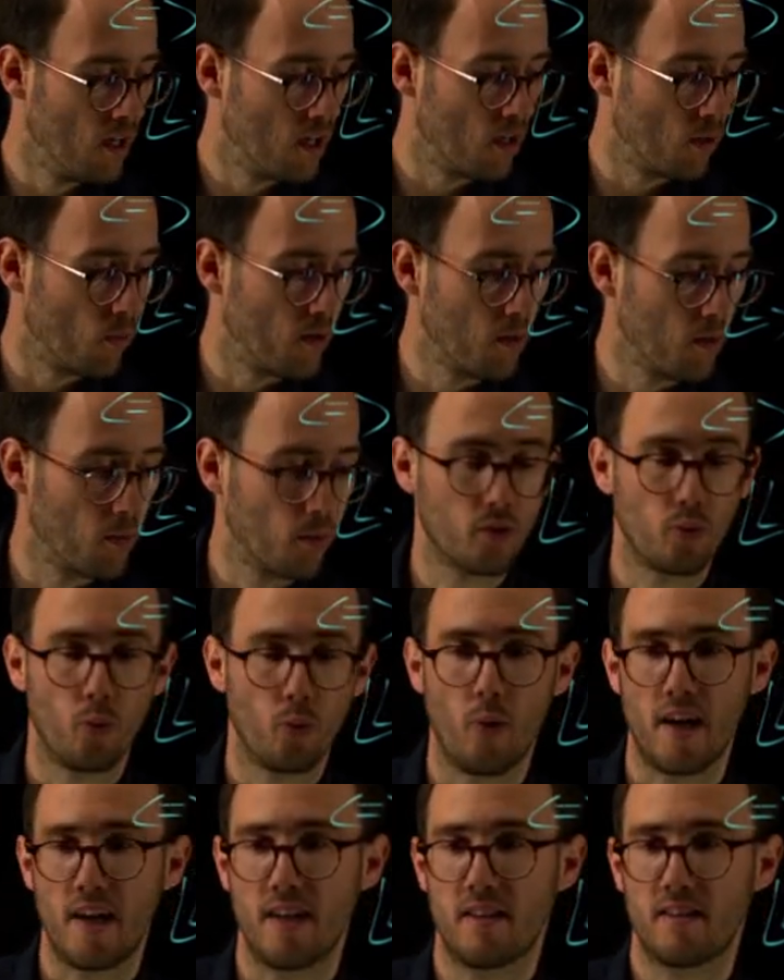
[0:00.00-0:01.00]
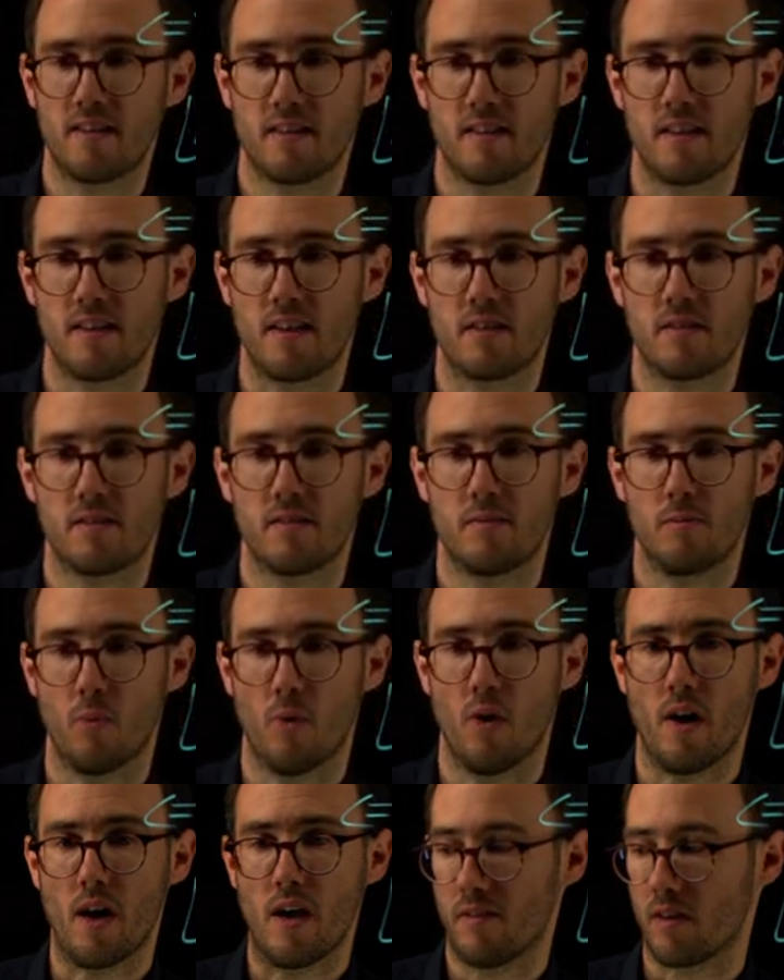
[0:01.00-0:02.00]
we would weight it
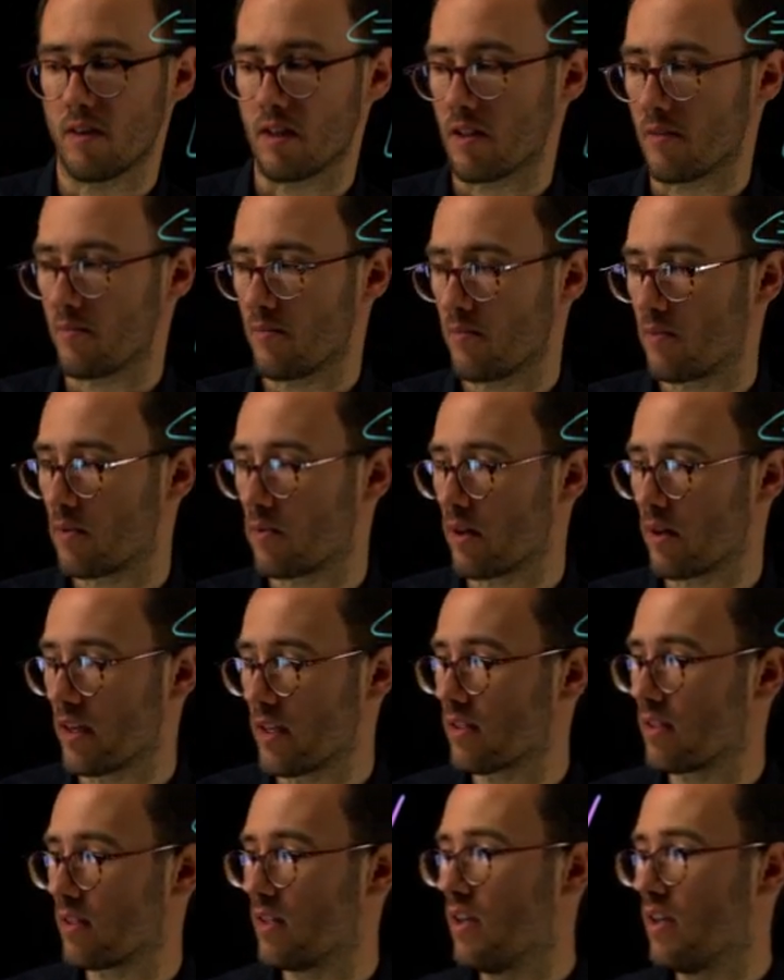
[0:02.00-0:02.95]
more heavily, right?